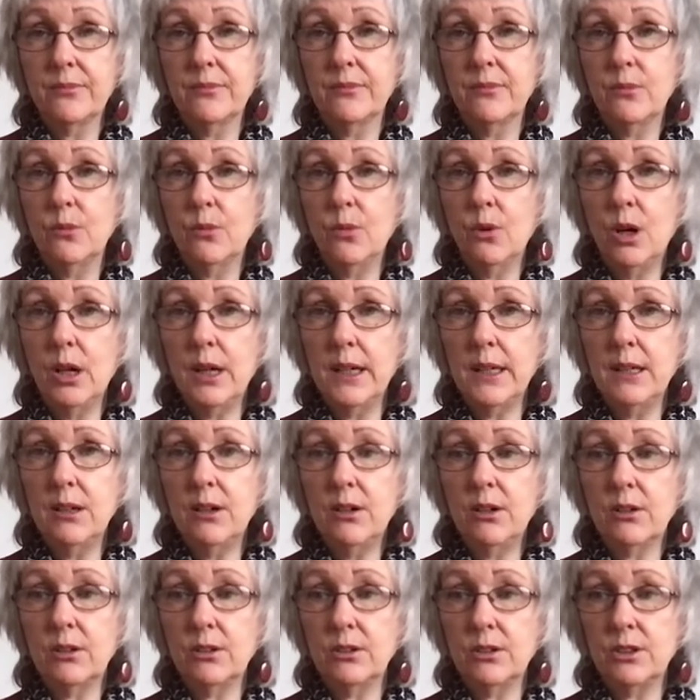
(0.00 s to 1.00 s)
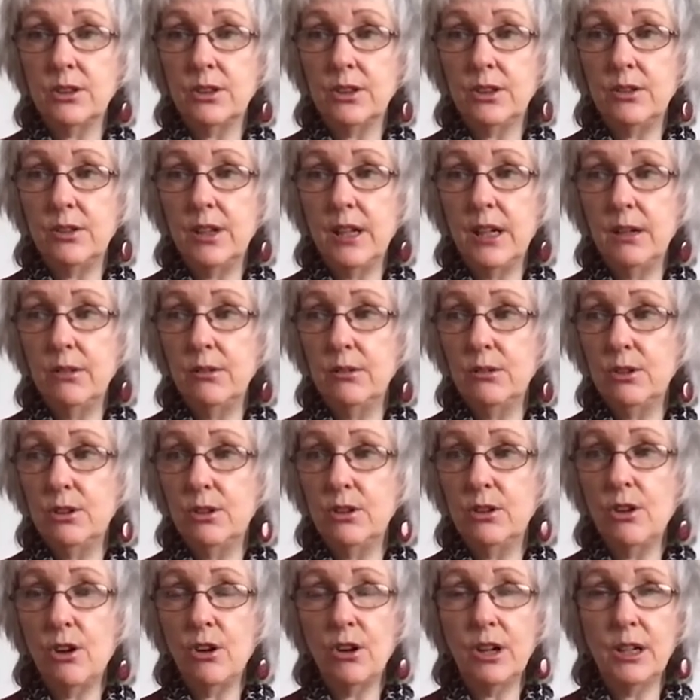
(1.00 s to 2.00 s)
Why not? You know, you're
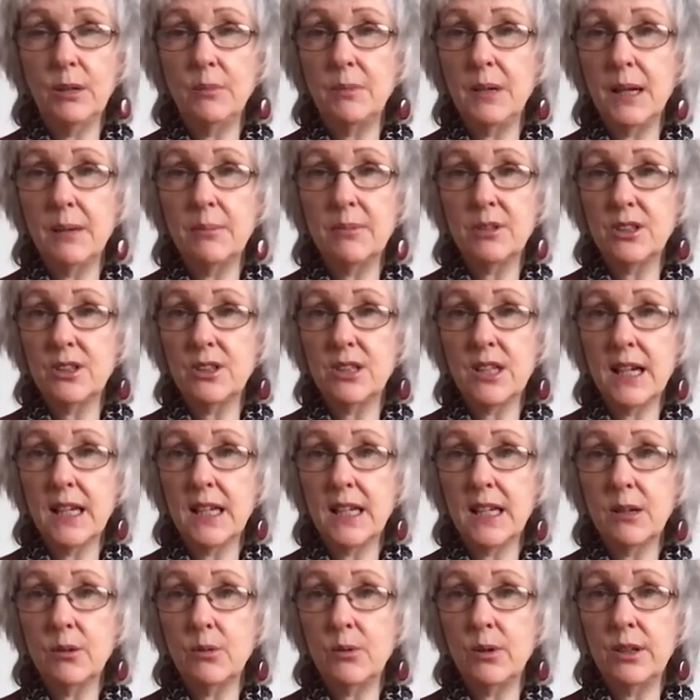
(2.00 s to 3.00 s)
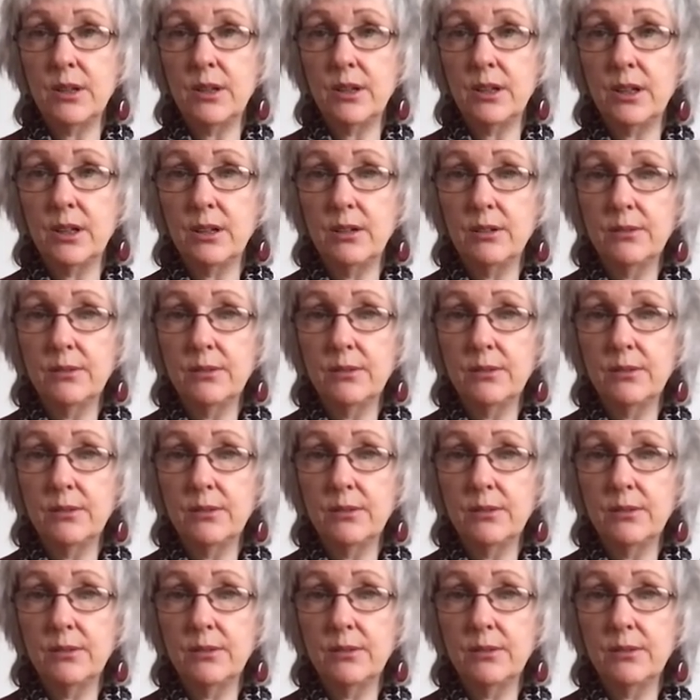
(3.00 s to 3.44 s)
not going to be able to take it with you.